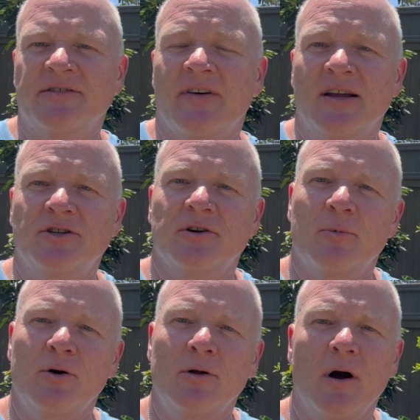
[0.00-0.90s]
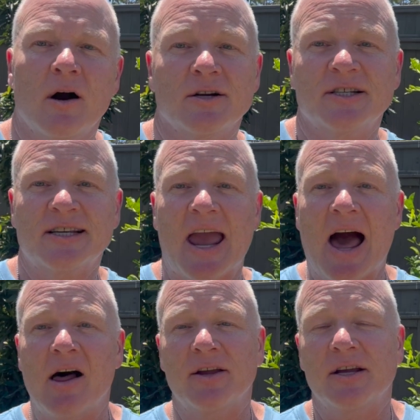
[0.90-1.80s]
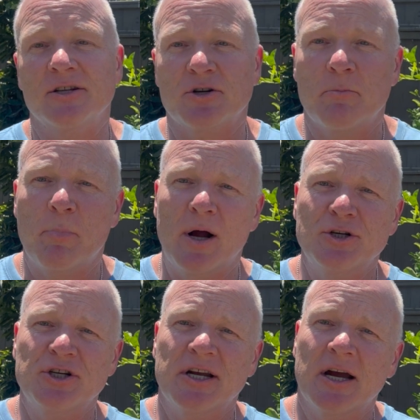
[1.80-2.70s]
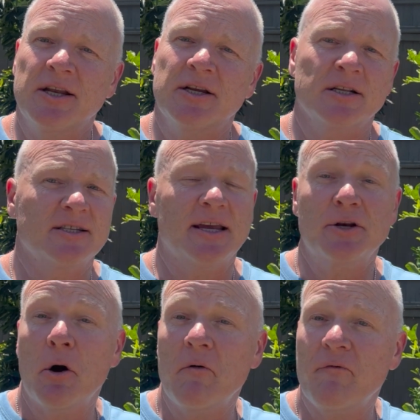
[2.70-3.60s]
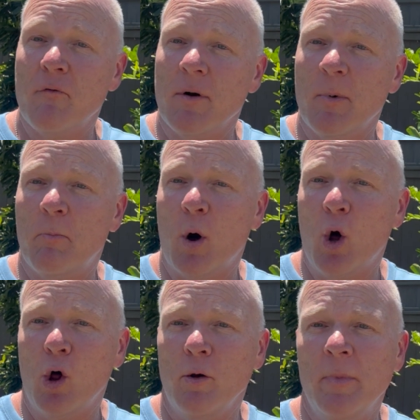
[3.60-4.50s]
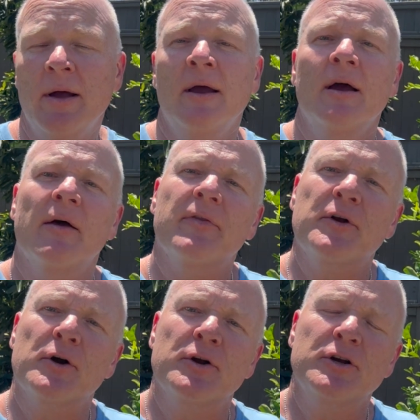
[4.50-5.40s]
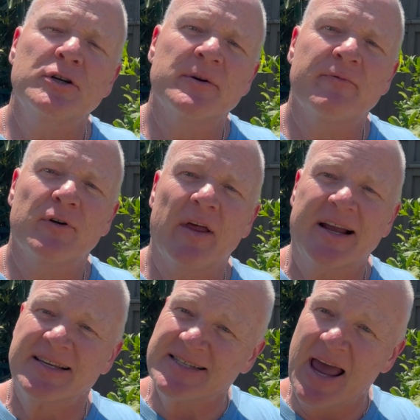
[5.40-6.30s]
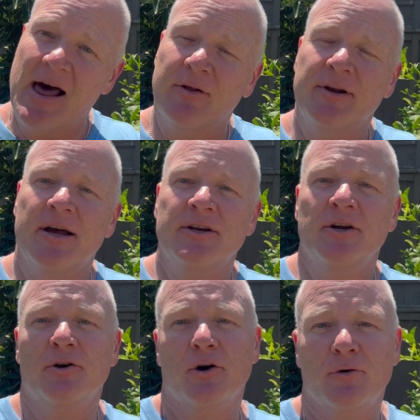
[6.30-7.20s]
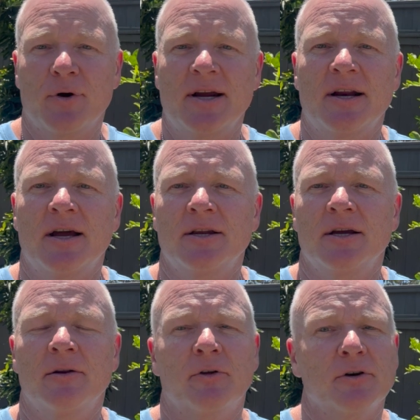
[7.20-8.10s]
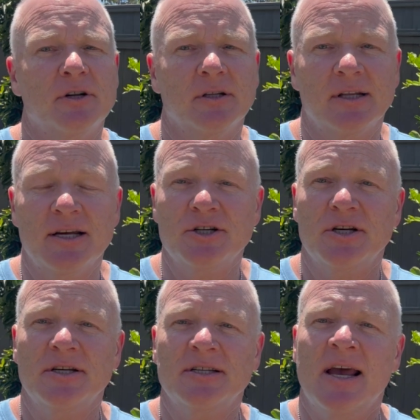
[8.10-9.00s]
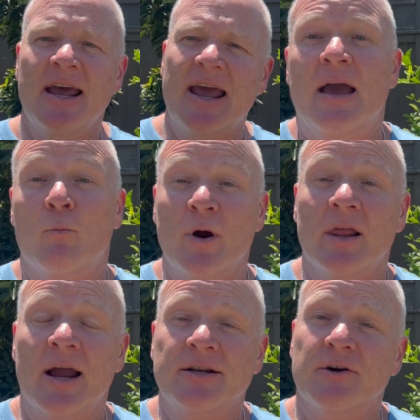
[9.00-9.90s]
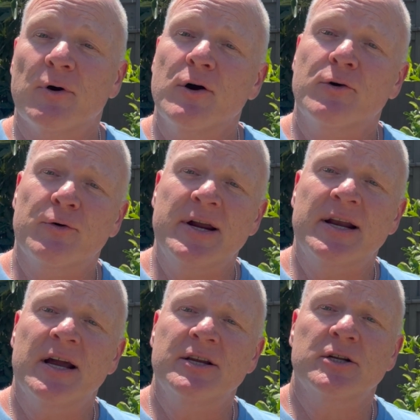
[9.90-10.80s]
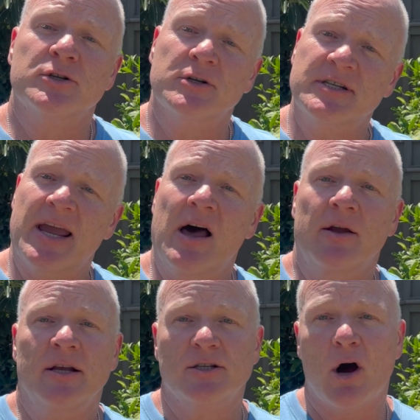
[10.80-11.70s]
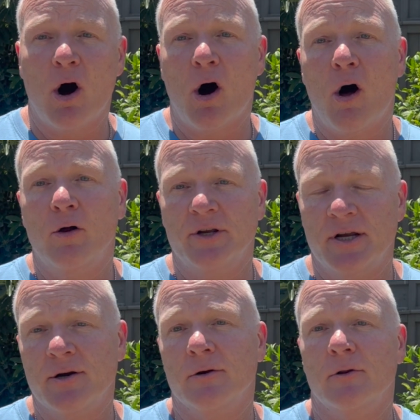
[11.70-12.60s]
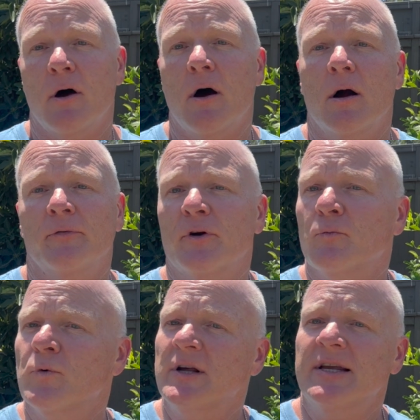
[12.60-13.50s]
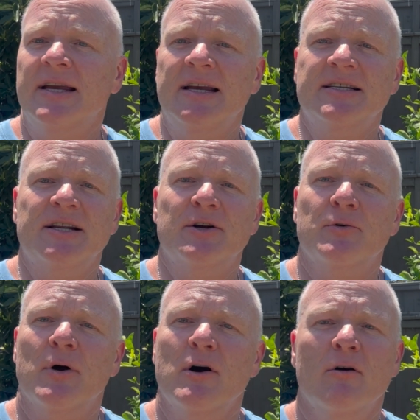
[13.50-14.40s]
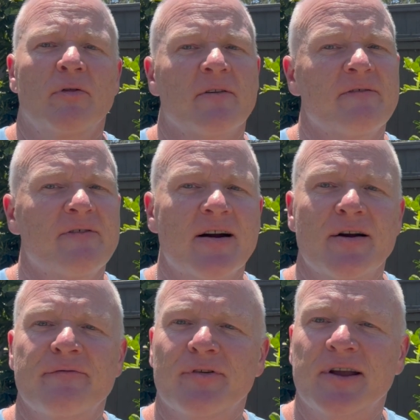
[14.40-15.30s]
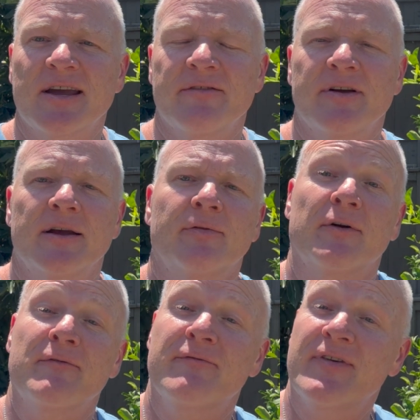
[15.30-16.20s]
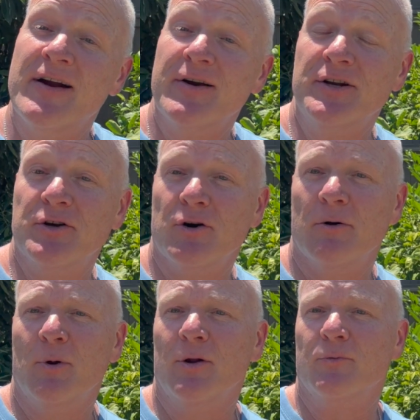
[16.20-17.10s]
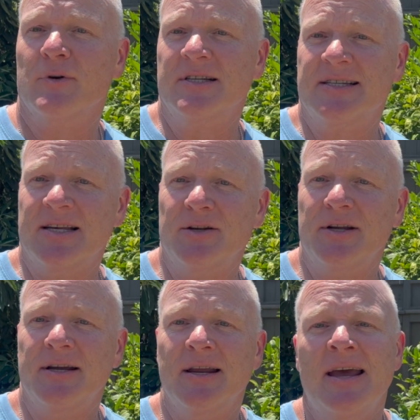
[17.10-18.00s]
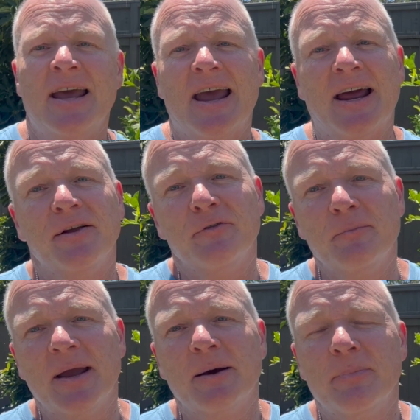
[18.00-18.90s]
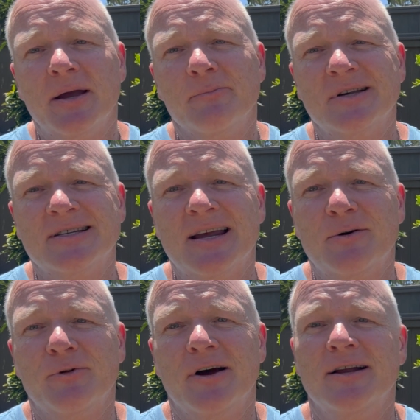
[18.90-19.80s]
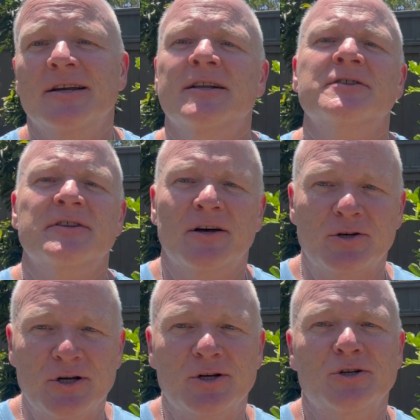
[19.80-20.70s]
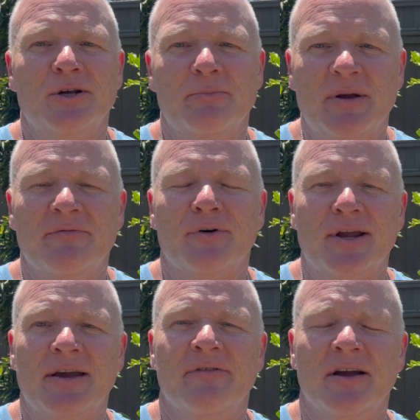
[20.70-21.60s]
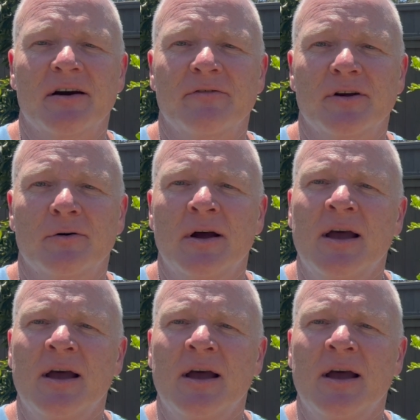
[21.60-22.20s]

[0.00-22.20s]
vegetable are scallions or bunching onions. They don't form a bulb. You use them for like a salad onion or a green onion. They're delicious. And we like to grow green onions or scallions all year long. They're really easy to grow. They're very forgiving. They're very durable and resilient. And if you make a big mistake with onions, they'll usually be forgiving of you.